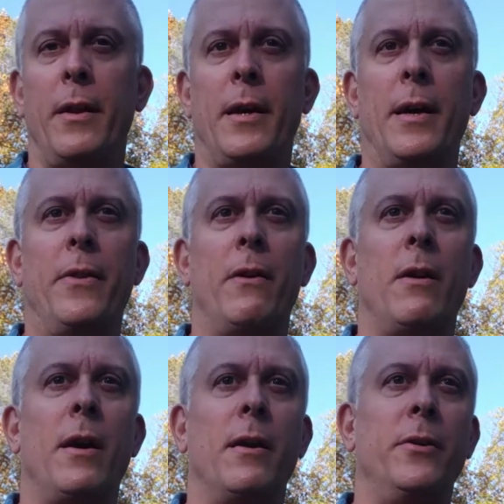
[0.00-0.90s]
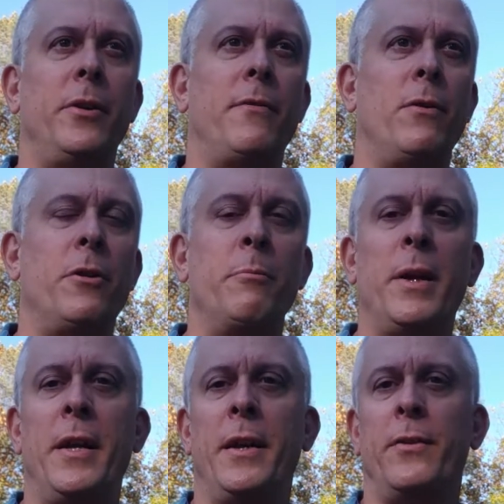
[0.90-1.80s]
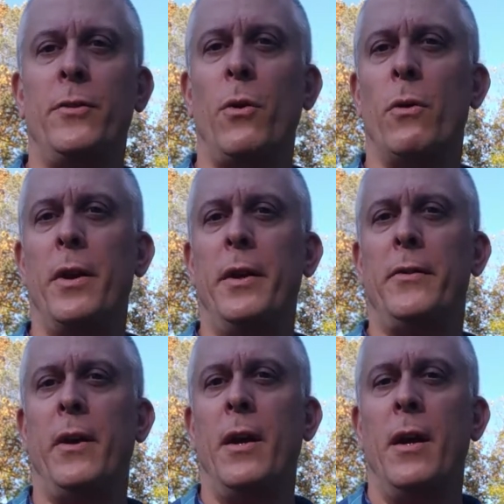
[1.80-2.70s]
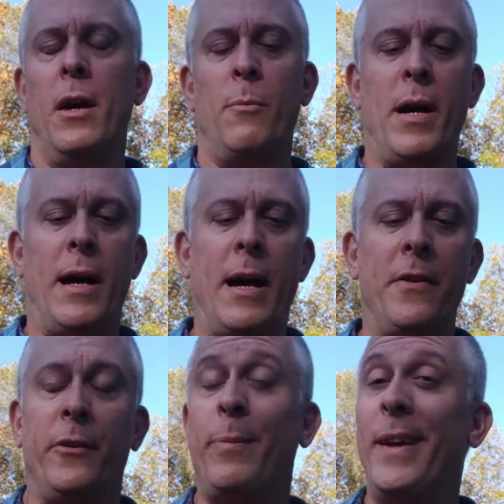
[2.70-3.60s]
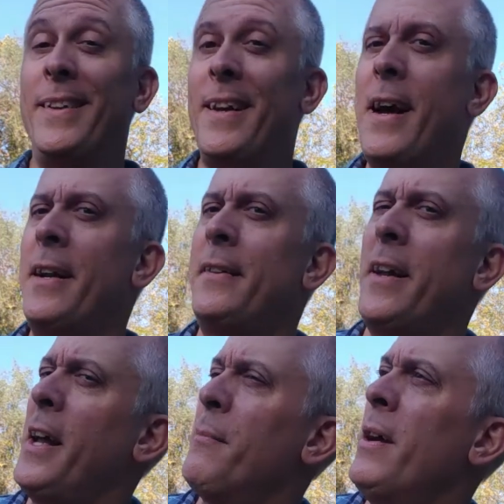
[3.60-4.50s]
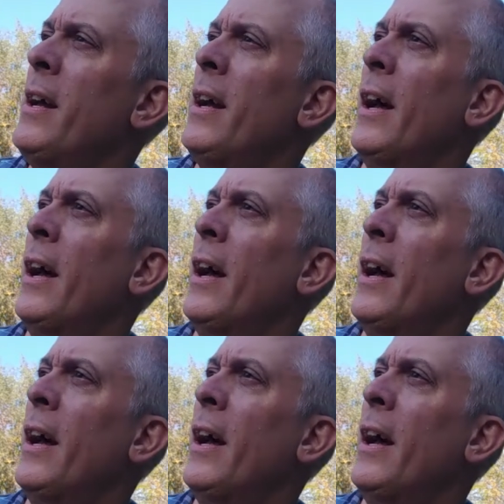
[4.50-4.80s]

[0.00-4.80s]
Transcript: there are several competing stories about how this place got its name.